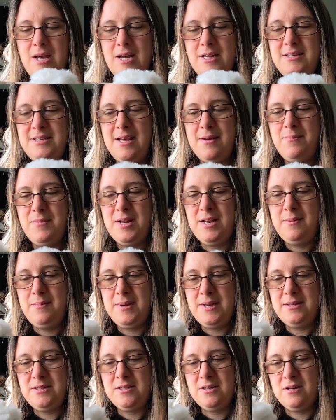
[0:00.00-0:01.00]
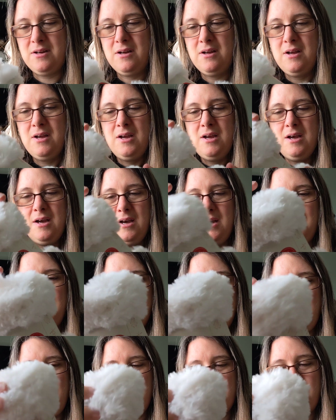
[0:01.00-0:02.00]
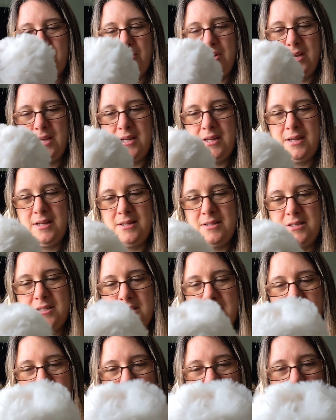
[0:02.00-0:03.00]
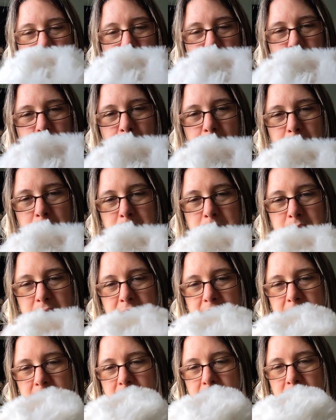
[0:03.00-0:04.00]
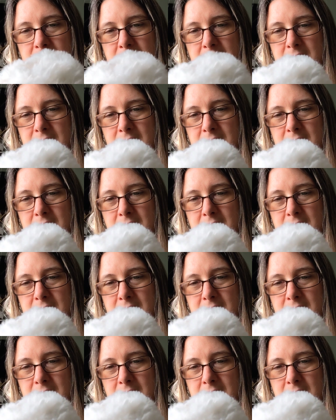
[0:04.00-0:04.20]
10mm hook on it. I will probably,